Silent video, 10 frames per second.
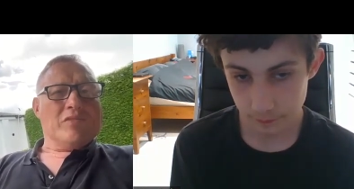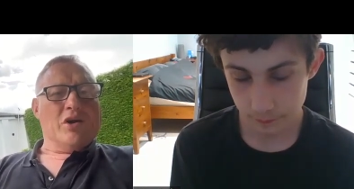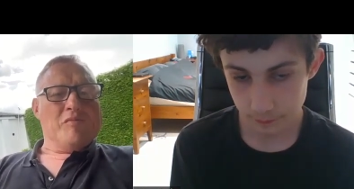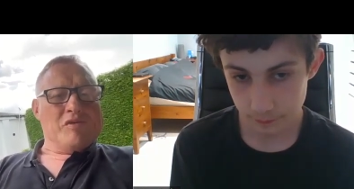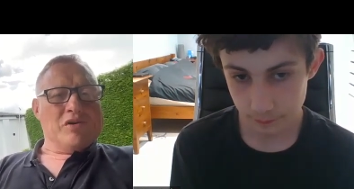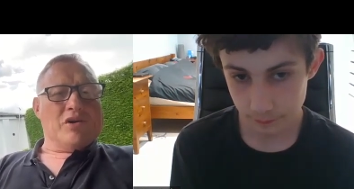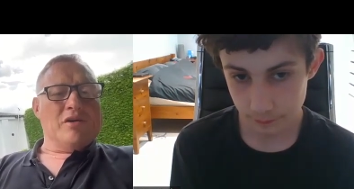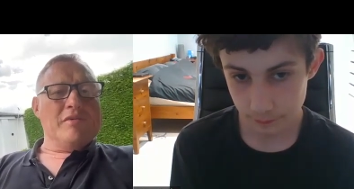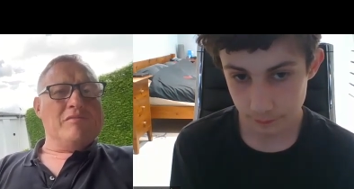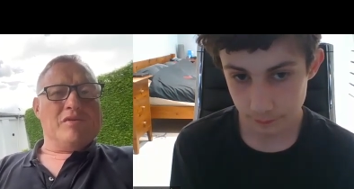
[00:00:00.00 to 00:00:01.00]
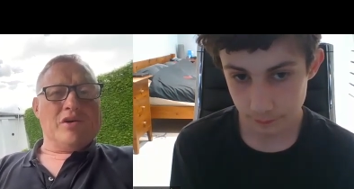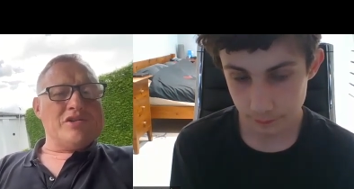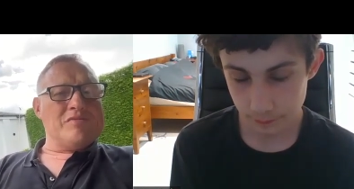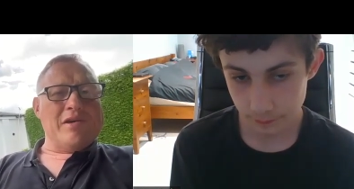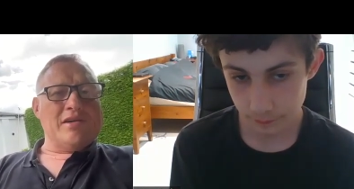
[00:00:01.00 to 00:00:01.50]
Speaker 1: up and coming and
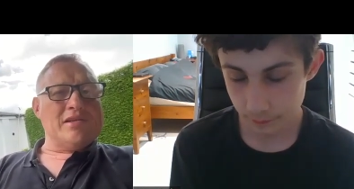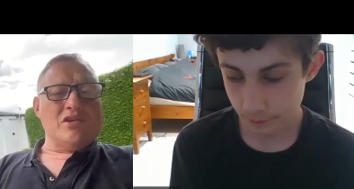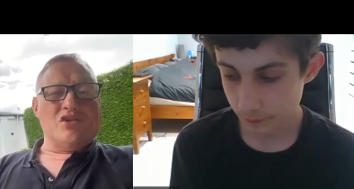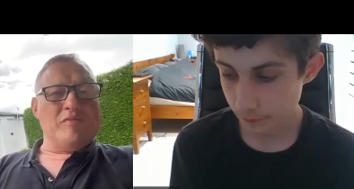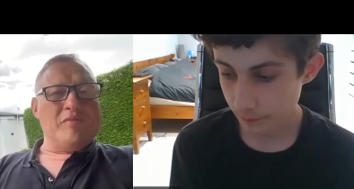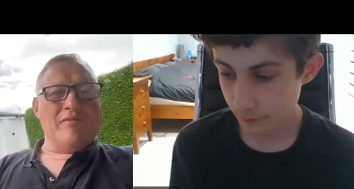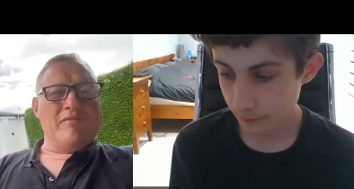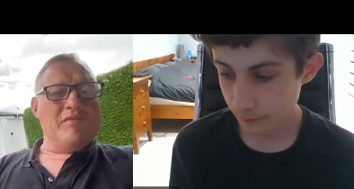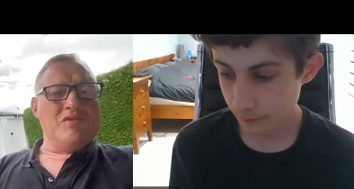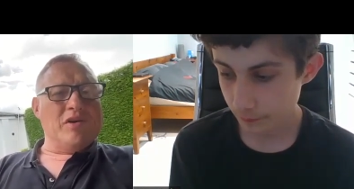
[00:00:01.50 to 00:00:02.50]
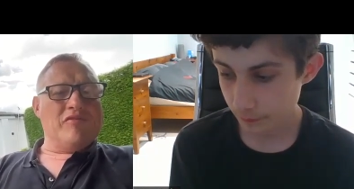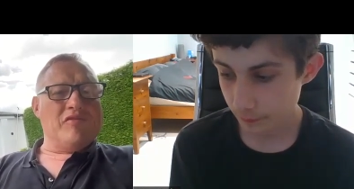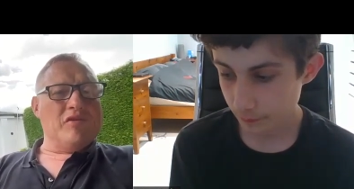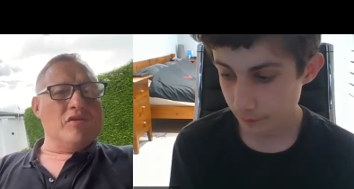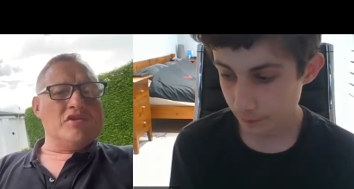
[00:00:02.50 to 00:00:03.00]
prospects, they should be having between
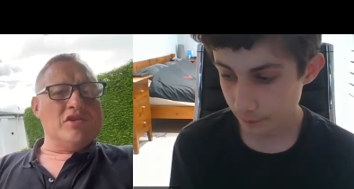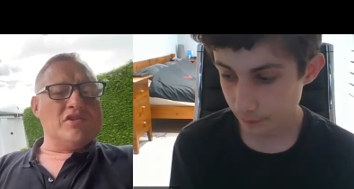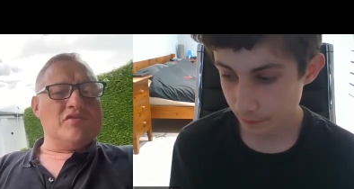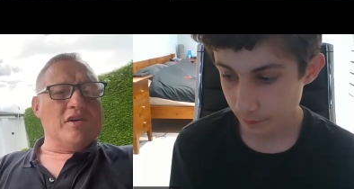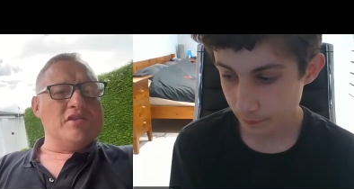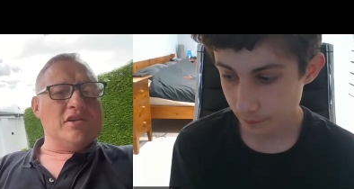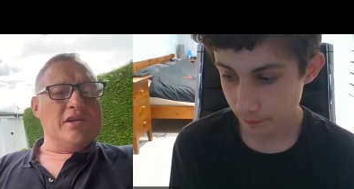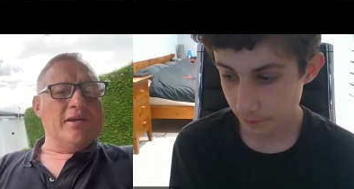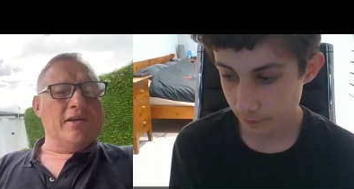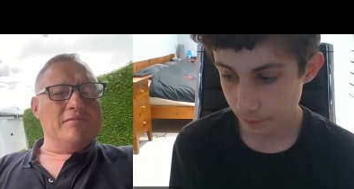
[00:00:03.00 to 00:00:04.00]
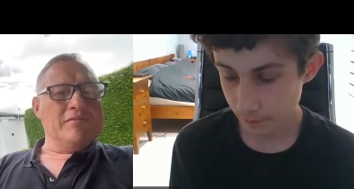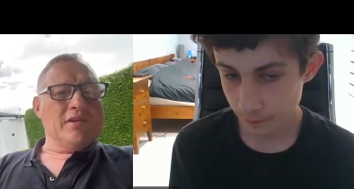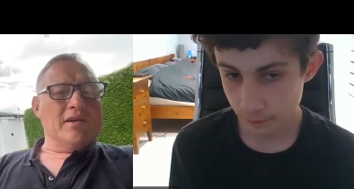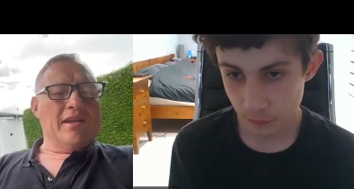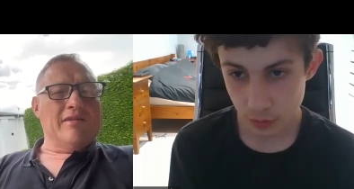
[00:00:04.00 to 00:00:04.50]
four and six fights a year,
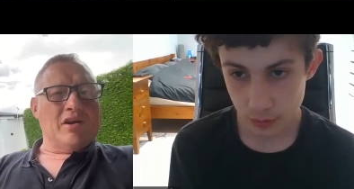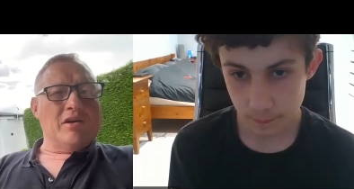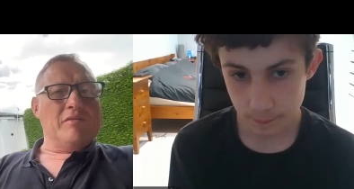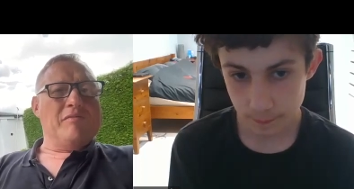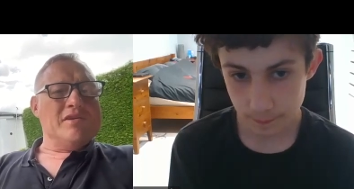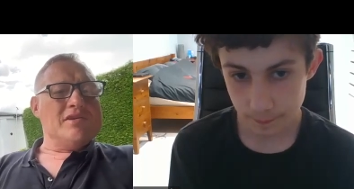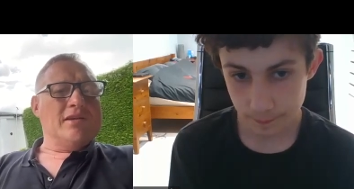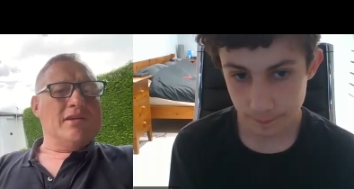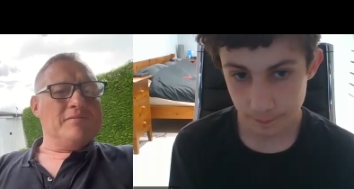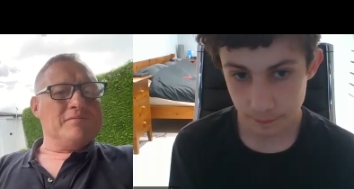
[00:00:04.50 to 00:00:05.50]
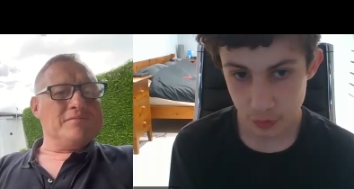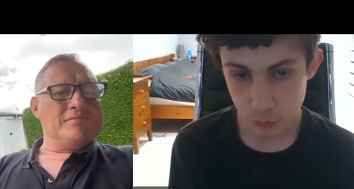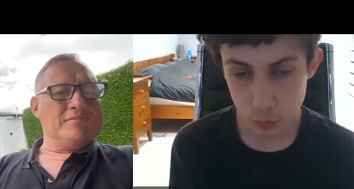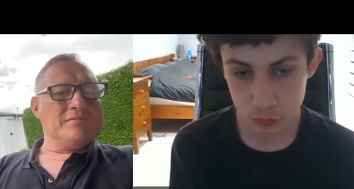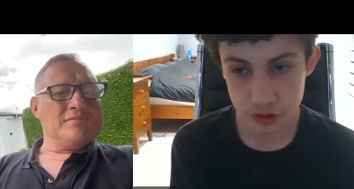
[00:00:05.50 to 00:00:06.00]
and they've got to be busy.
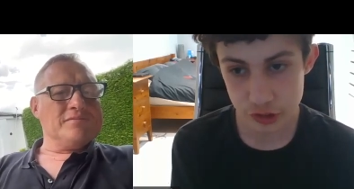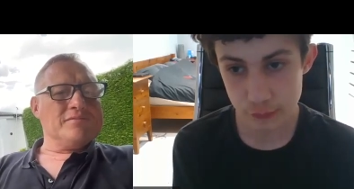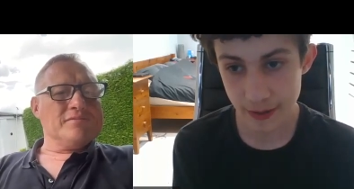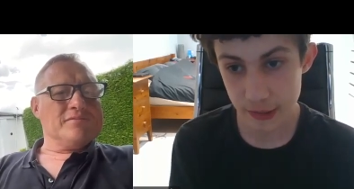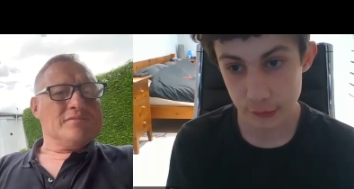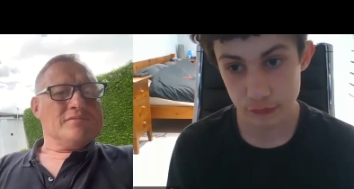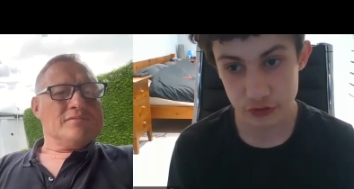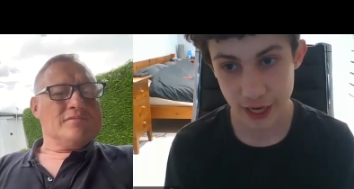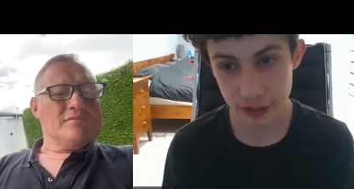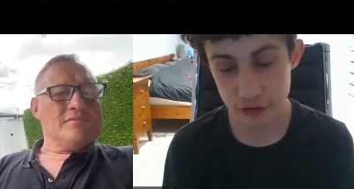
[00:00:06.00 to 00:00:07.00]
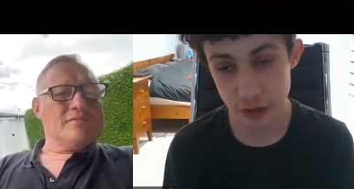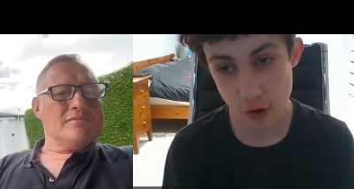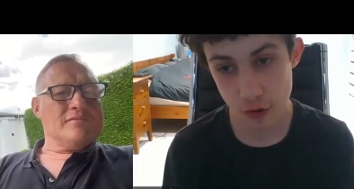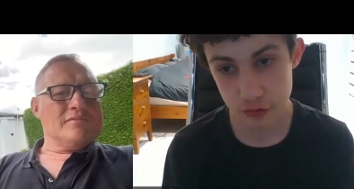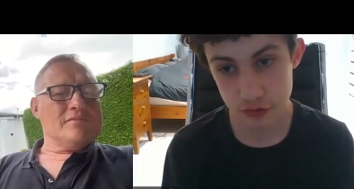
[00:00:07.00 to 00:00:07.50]
Speaker 2: What did you make of Zach's
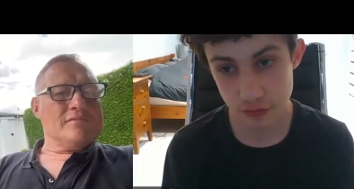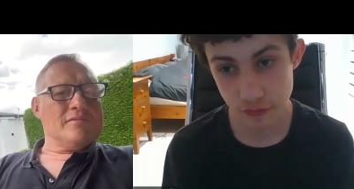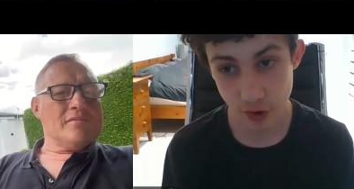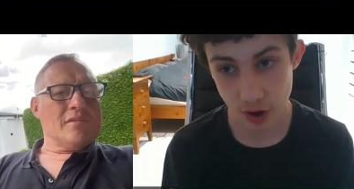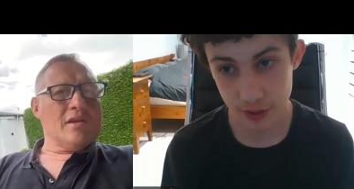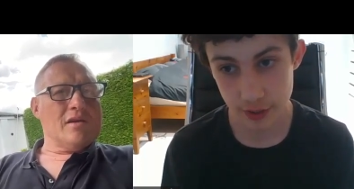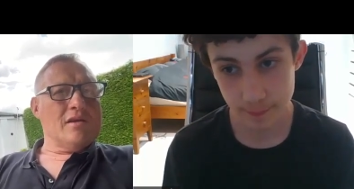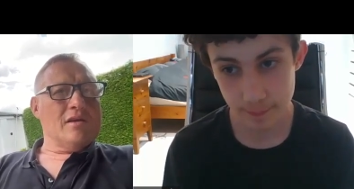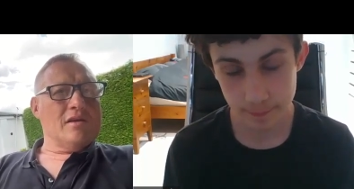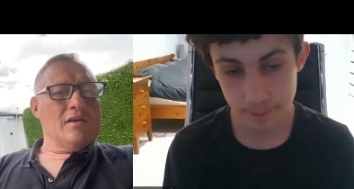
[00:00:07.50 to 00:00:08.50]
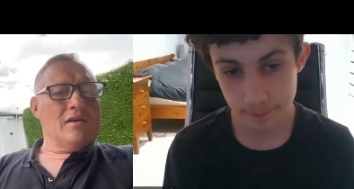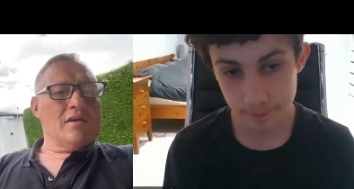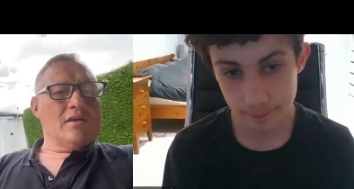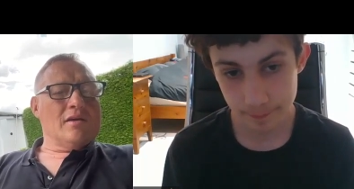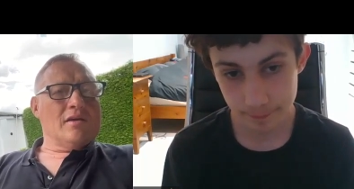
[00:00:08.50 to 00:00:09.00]
last fight?
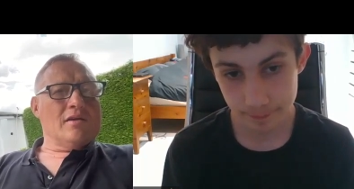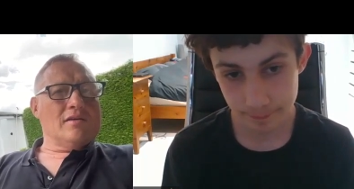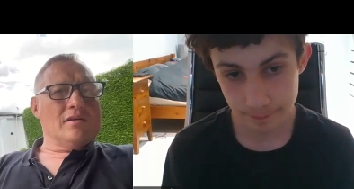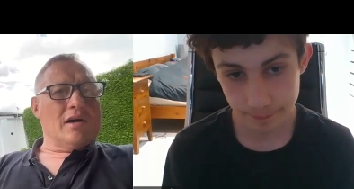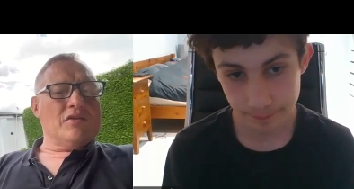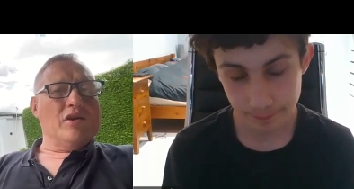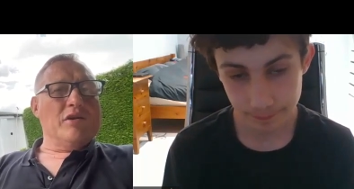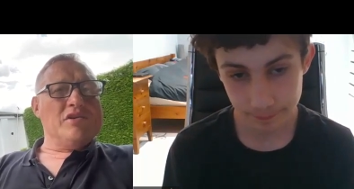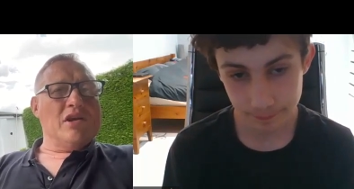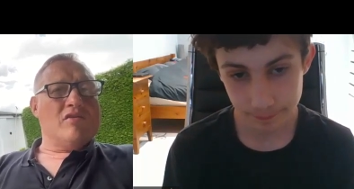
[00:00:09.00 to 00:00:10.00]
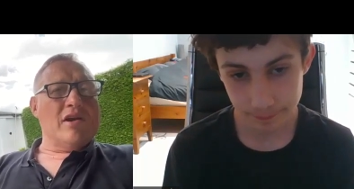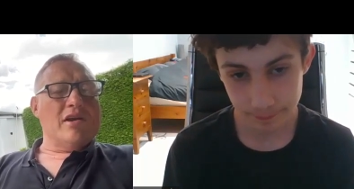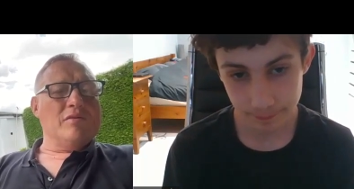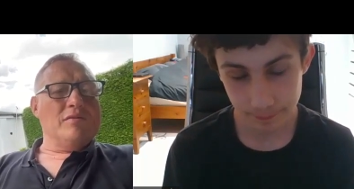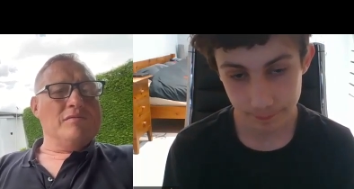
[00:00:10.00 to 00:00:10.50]
Speaker 1: I thought he was
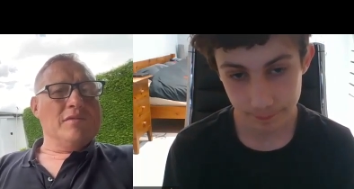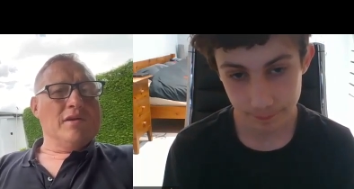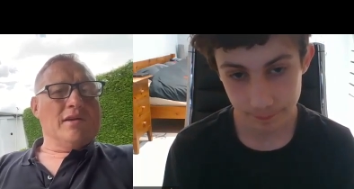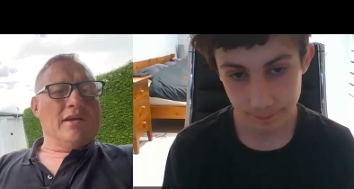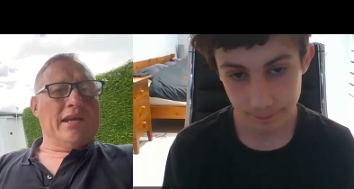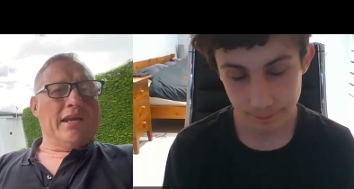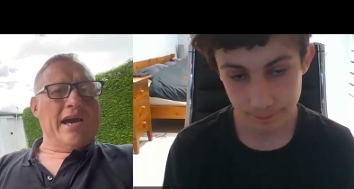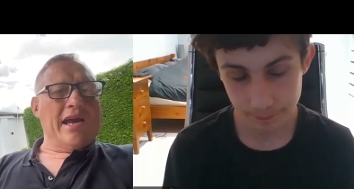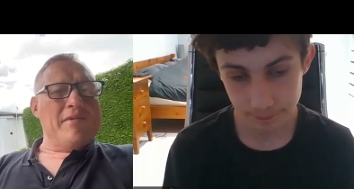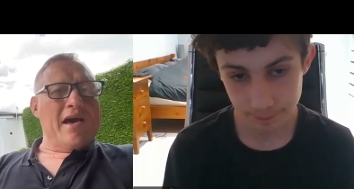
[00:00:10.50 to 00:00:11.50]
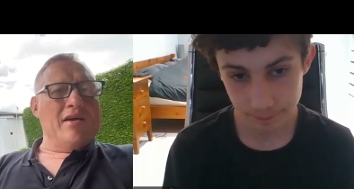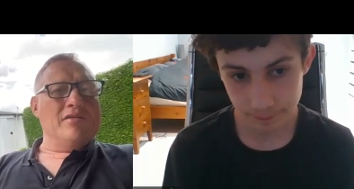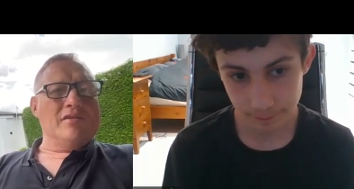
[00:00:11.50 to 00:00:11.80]
incredible. He came out